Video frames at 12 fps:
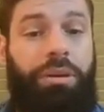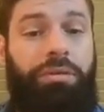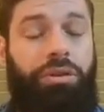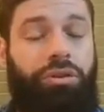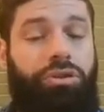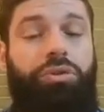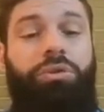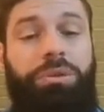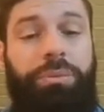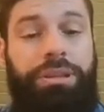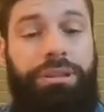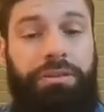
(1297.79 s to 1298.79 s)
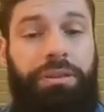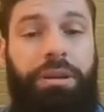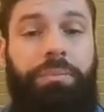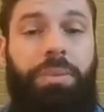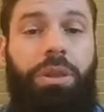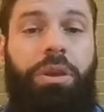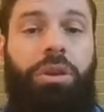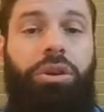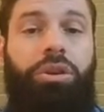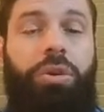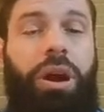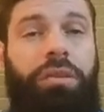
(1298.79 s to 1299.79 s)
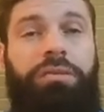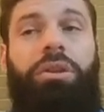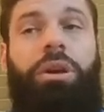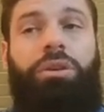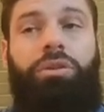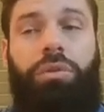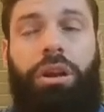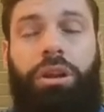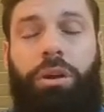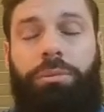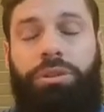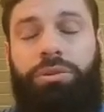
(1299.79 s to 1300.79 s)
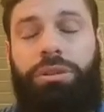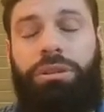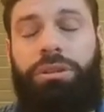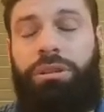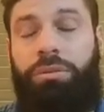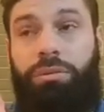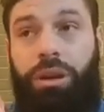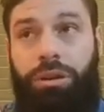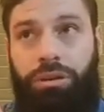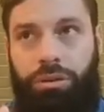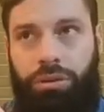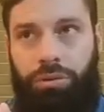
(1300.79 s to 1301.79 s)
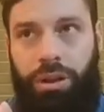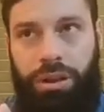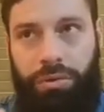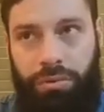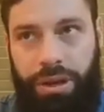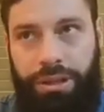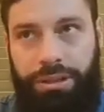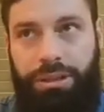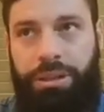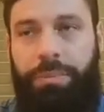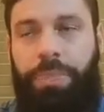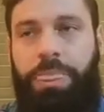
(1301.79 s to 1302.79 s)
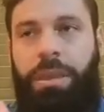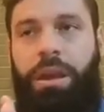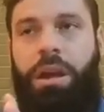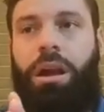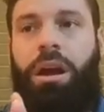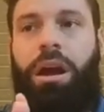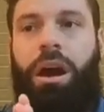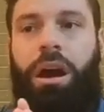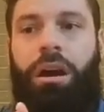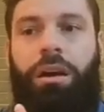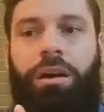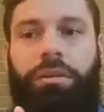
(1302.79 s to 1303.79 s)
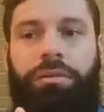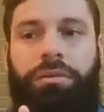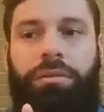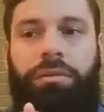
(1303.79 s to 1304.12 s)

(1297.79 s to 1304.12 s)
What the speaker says: If you're too specific, you run the risk of